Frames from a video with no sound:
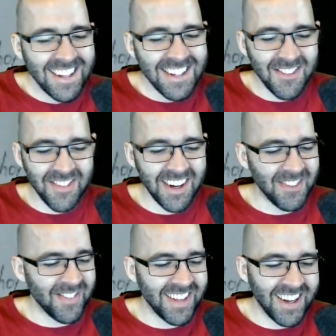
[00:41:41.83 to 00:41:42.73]
Never
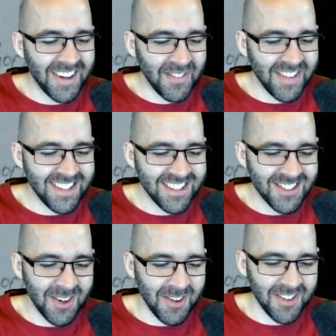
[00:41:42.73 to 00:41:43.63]
mind. That's a
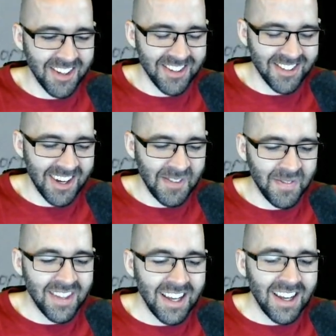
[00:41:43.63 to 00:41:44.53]
story for another time.